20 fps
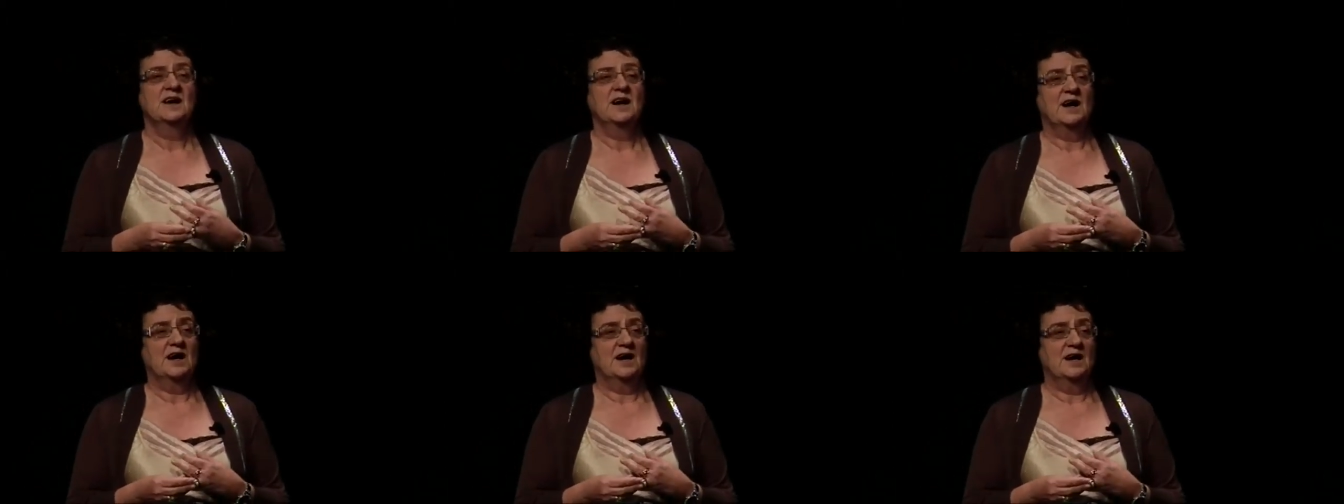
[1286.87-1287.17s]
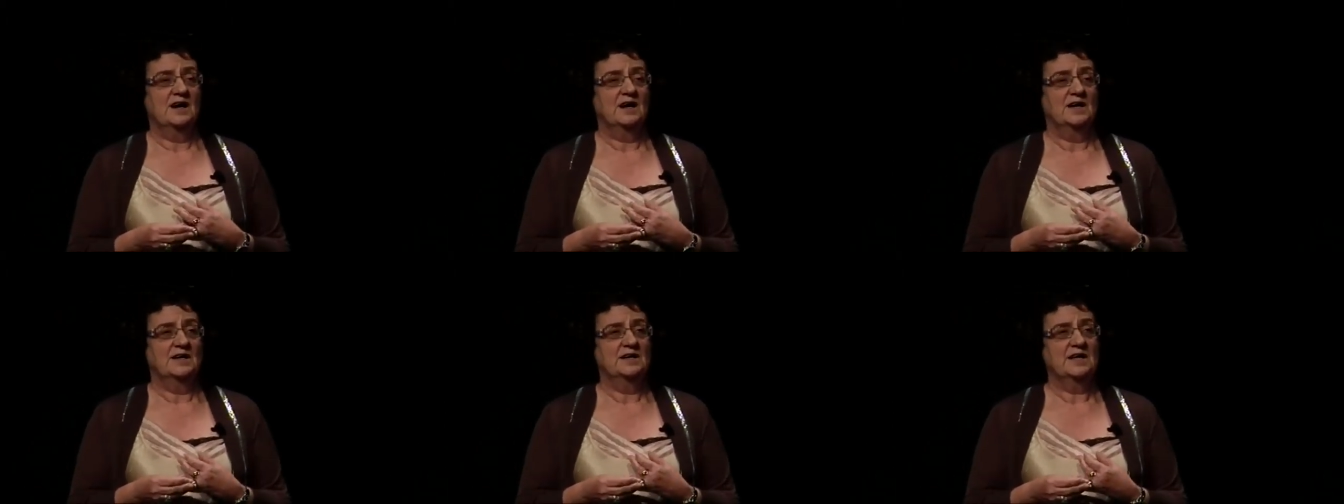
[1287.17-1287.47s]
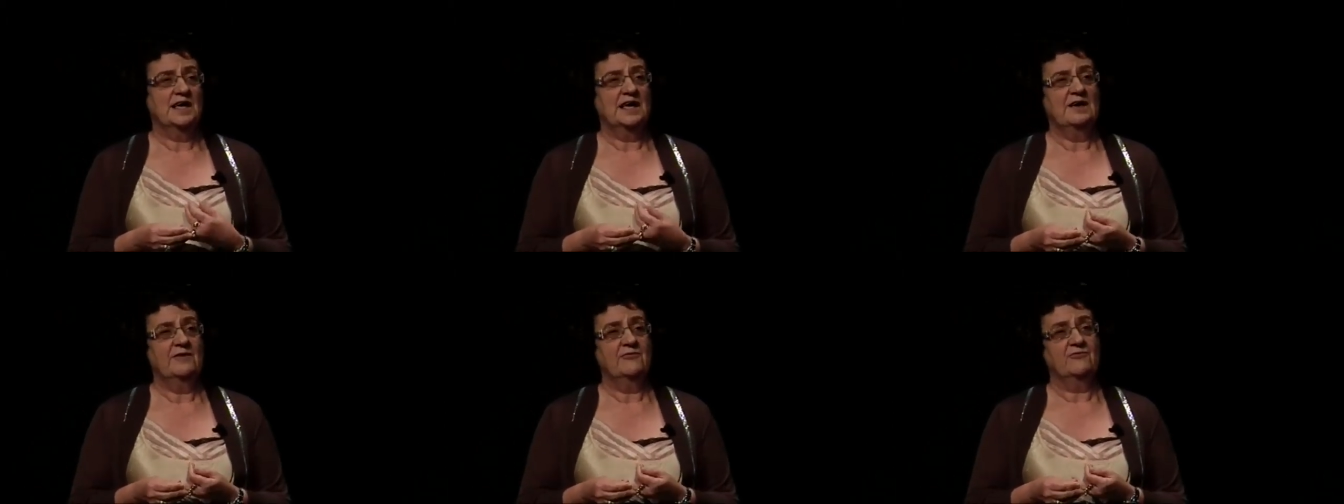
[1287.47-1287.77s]
I'd
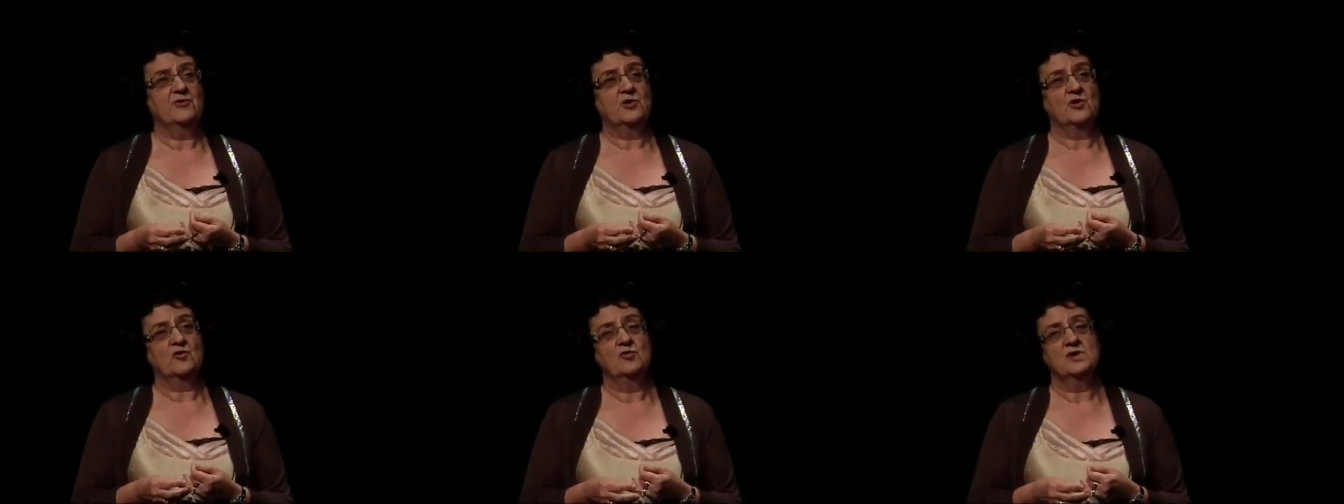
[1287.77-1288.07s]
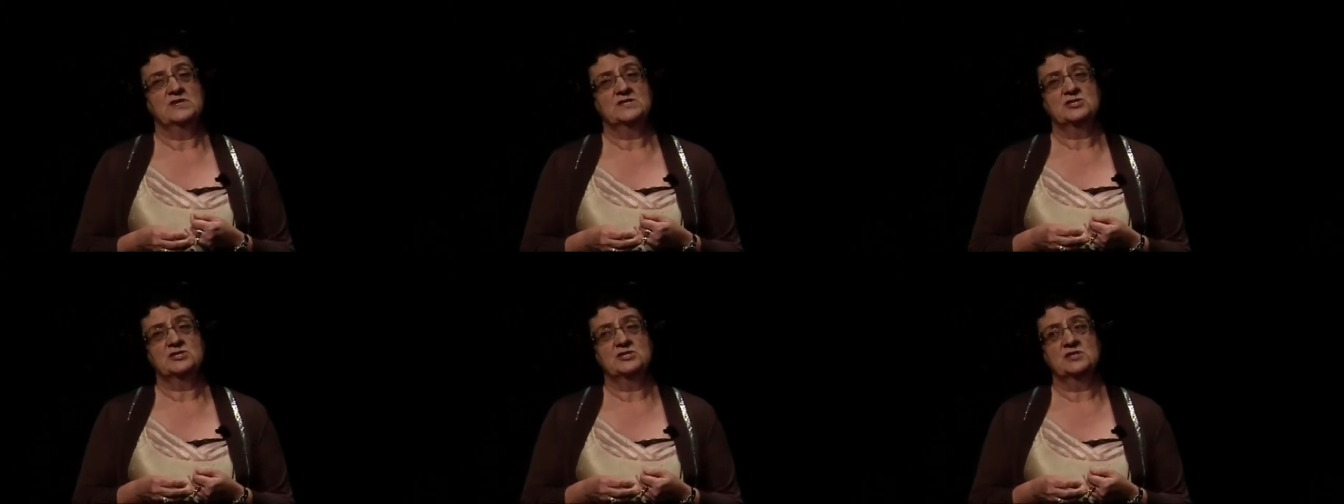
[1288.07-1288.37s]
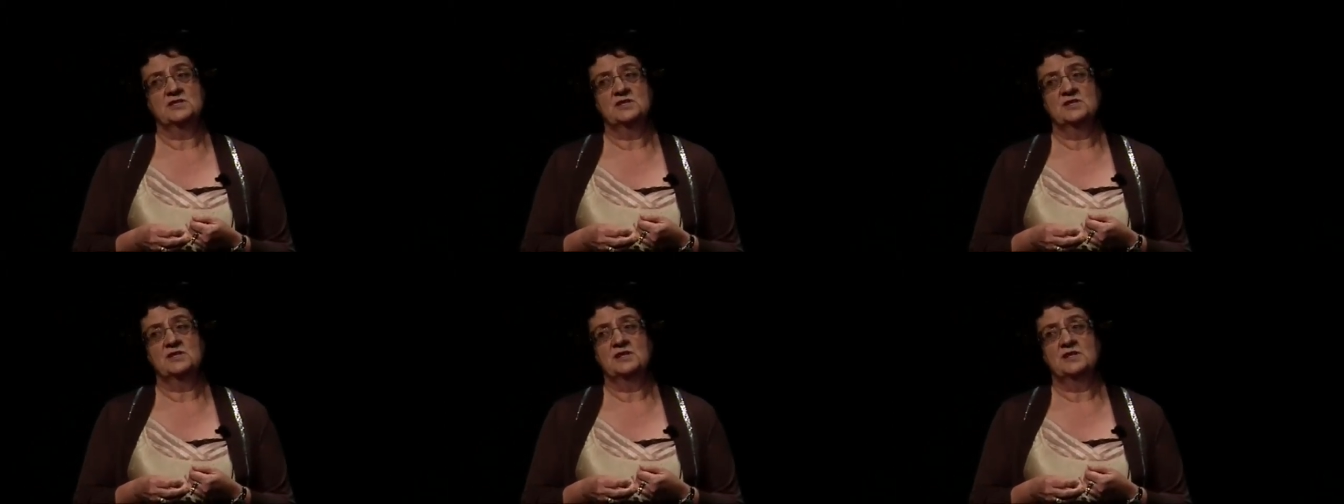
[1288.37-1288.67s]
have to
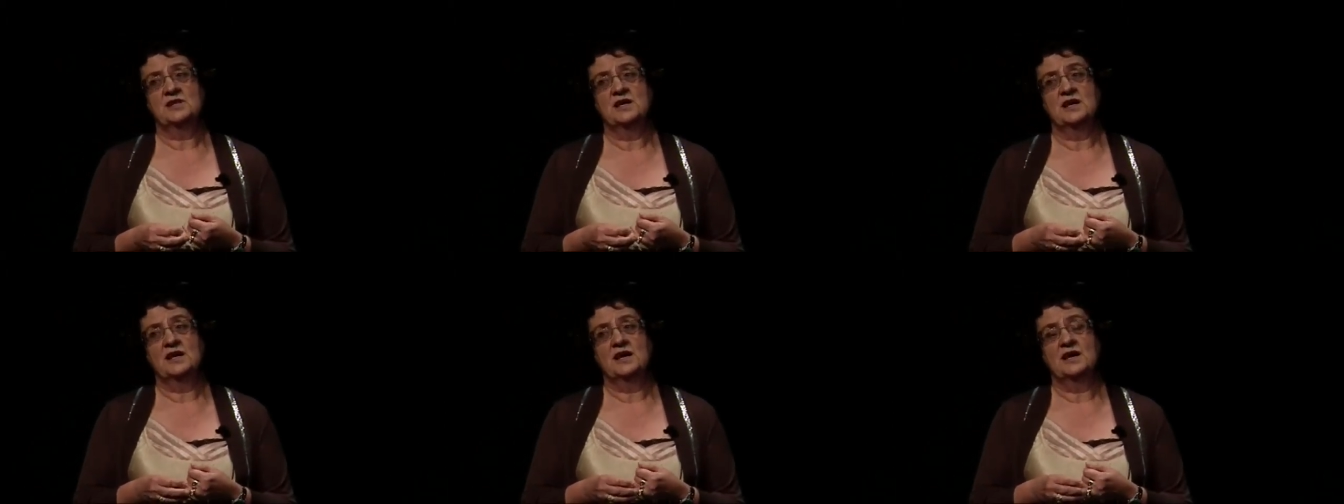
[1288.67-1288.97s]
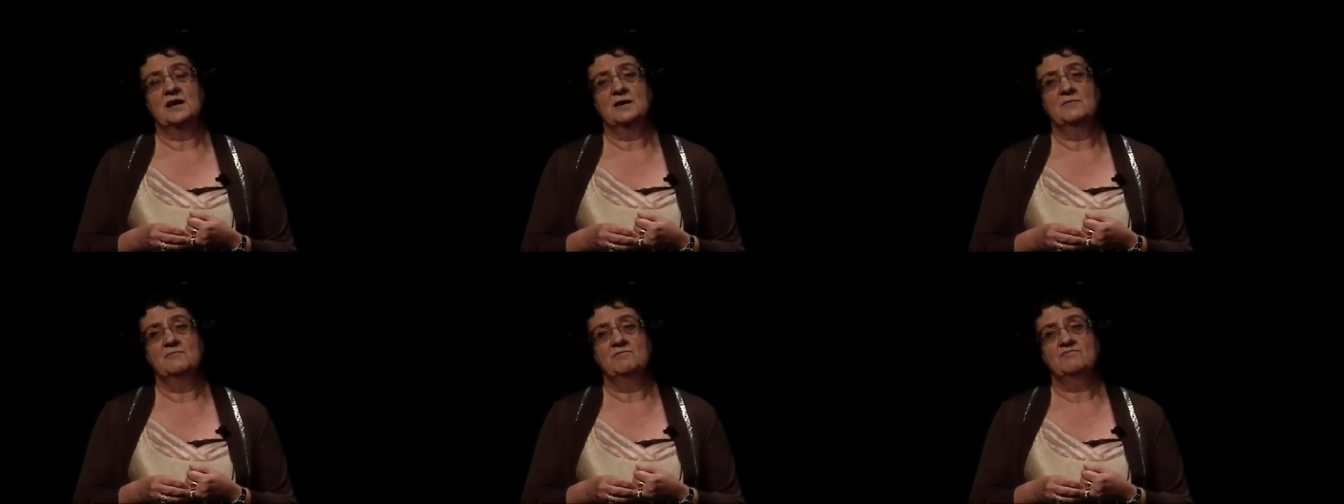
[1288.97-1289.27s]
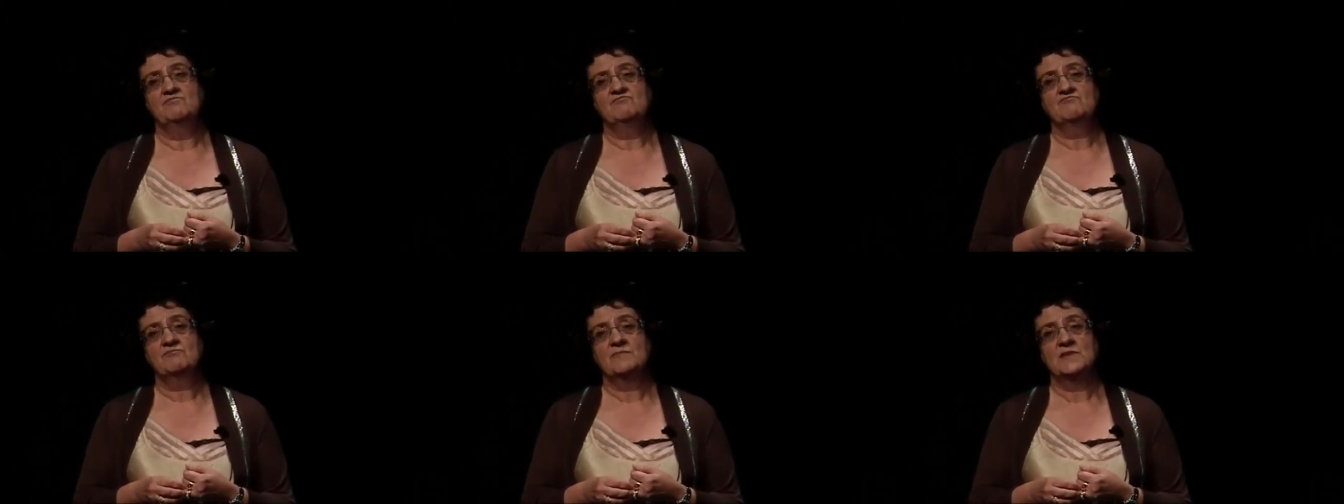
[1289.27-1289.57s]
question, um,